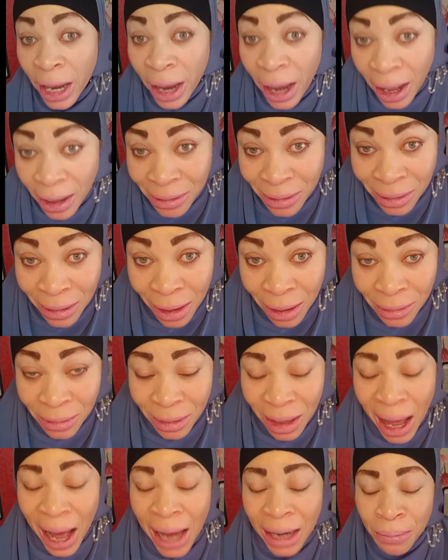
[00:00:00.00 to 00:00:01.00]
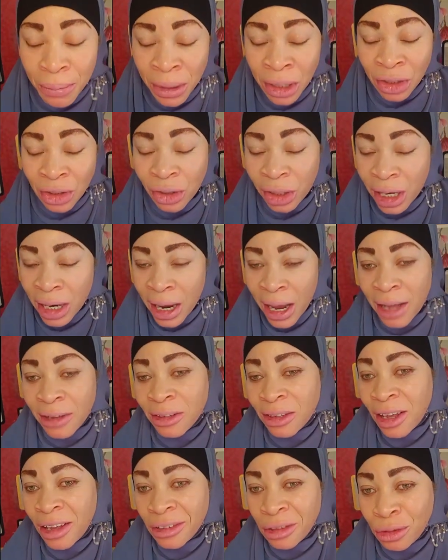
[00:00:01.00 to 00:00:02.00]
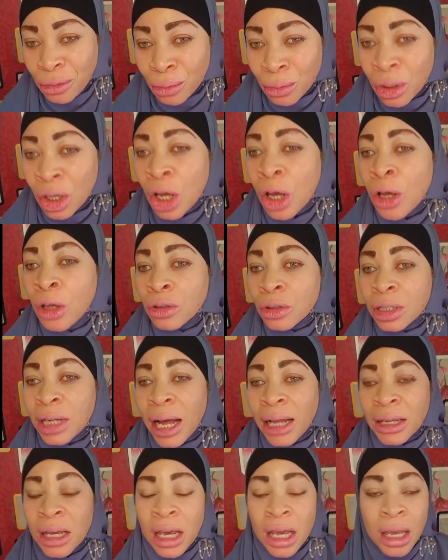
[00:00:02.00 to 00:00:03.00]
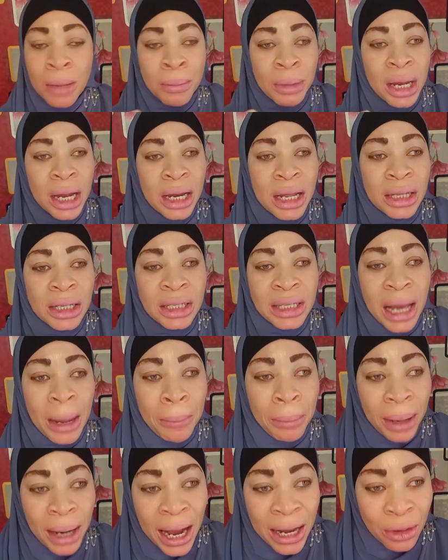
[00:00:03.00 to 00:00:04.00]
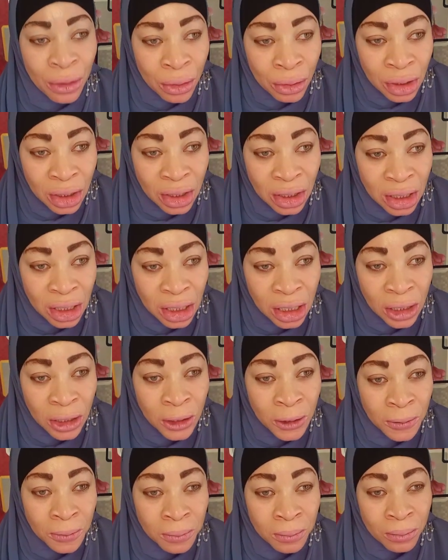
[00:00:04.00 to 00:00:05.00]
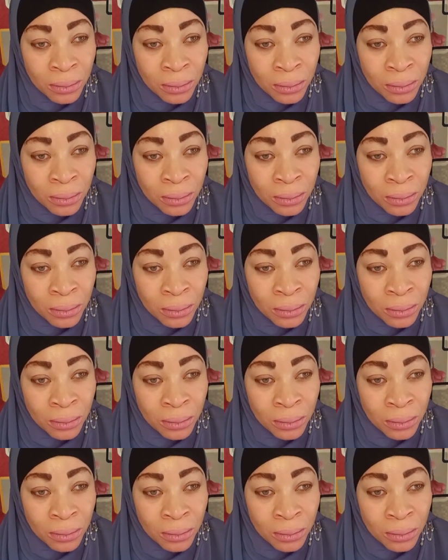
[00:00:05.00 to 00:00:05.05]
enhancers add penetration enhancers too, so that immediately it is applied on the skin,